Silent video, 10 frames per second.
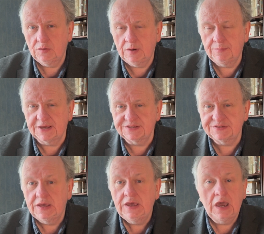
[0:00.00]
web links.
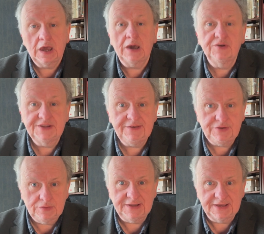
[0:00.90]
I want to give
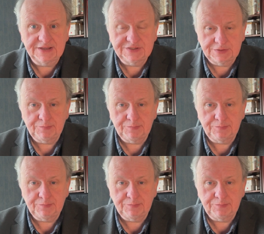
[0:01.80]
you a link to